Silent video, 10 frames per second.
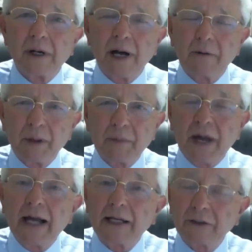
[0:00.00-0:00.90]
I went
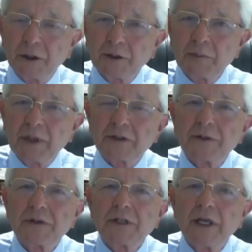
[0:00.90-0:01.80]
back, I took the
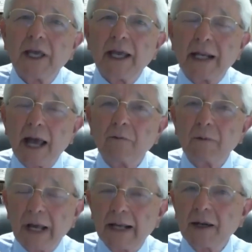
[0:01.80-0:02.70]
pictures. And
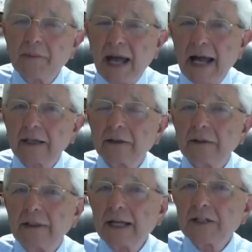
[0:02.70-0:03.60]
when I come back
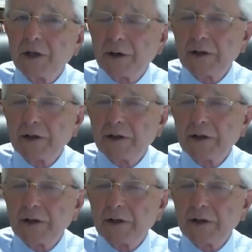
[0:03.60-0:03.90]
next year,